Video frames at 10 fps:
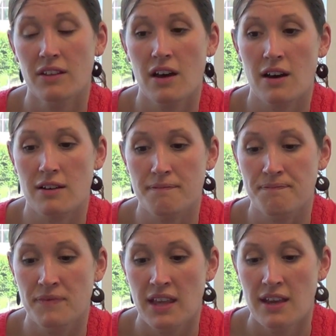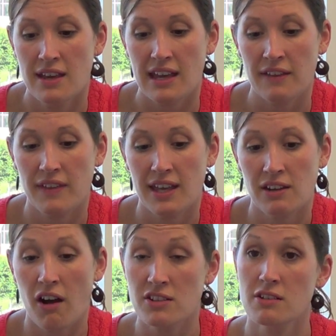And
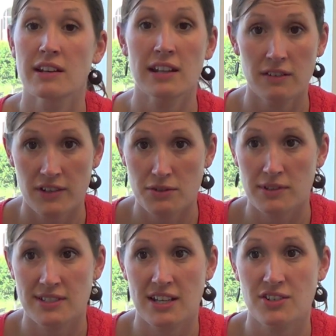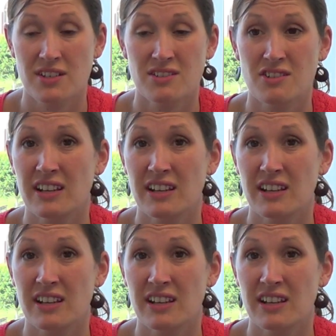then also in individual sessions,